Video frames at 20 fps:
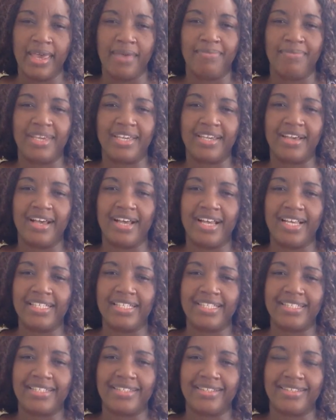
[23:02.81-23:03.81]

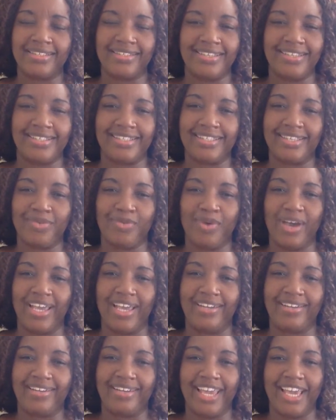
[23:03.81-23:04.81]
Because you see,
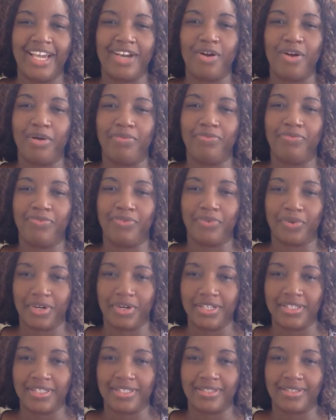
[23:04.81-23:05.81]
when they come
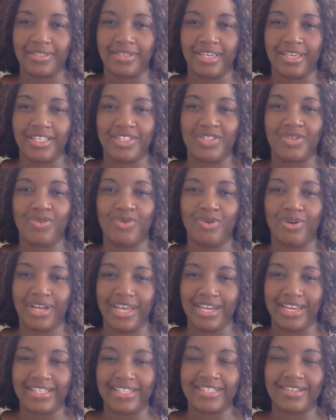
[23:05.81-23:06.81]
forth into who
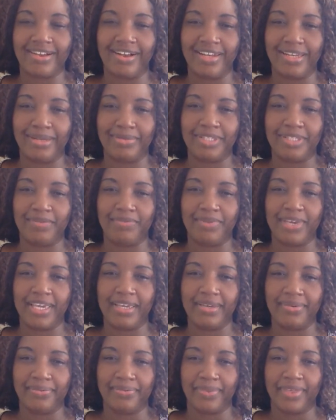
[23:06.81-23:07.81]
God has called them to
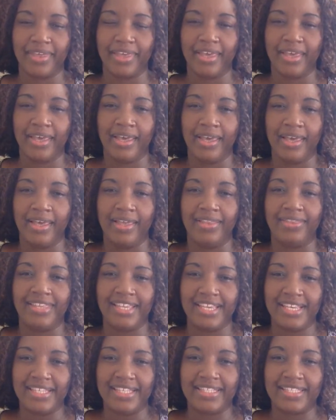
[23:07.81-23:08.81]
be,
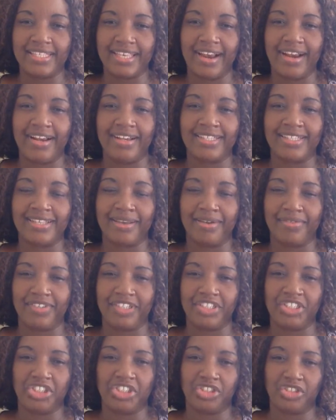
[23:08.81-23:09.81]
these are some of the
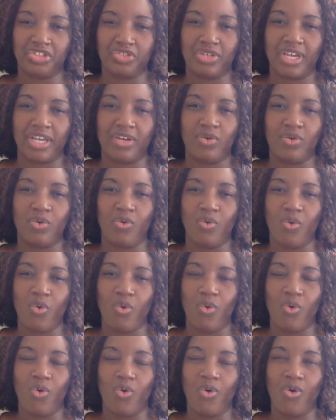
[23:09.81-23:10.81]
children
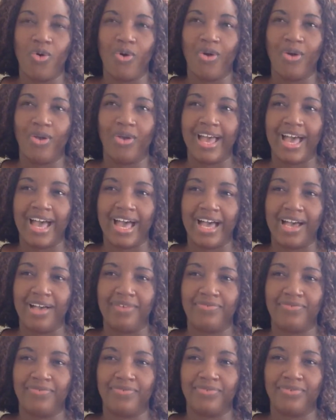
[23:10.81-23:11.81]
who
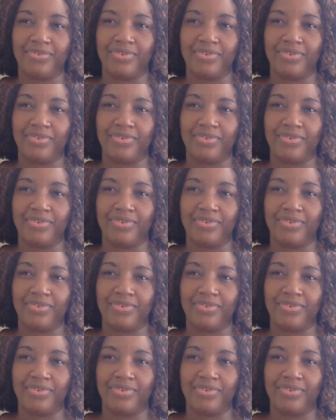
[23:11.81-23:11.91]
have